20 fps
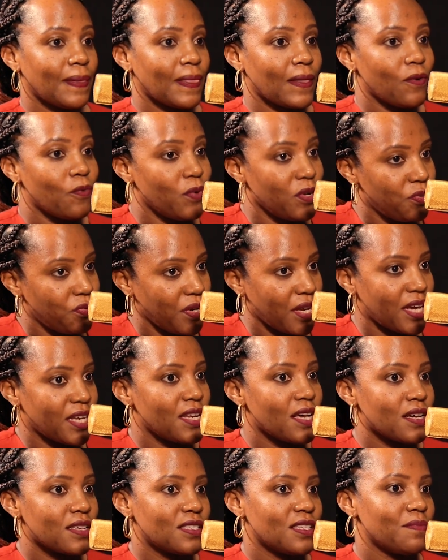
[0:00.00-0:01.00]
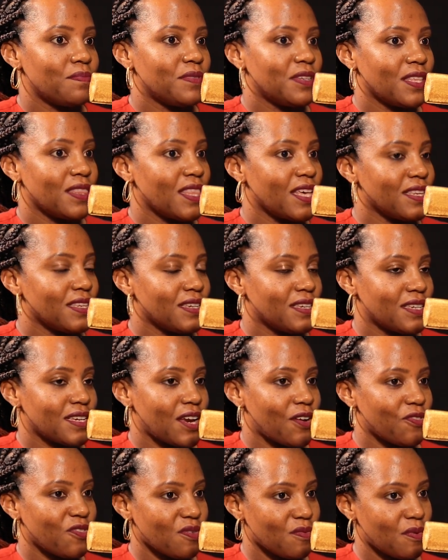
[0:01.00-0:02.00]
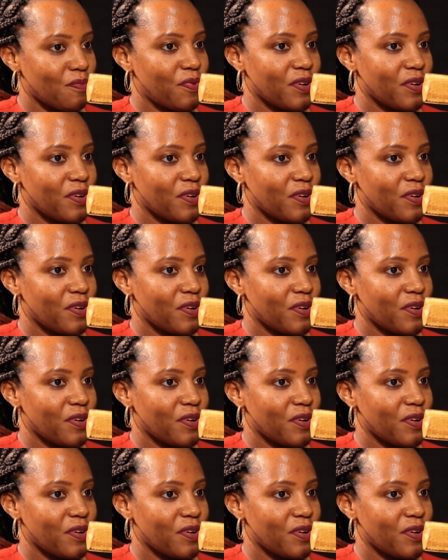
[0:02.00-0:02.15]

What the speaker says: which we had accepted that are normal